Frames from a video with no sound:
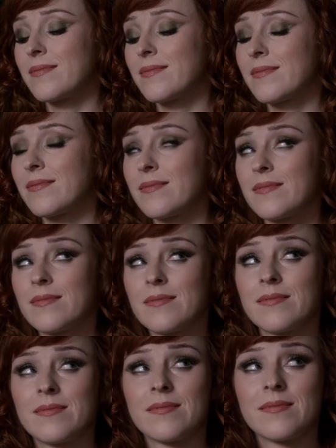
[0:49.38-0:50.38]

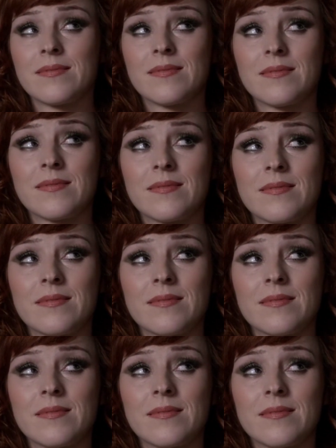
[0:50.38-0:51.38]

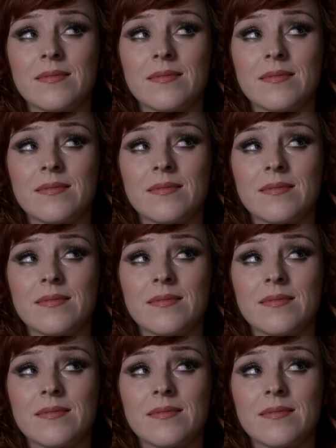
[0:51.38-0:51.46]
No one is speaking in this clip.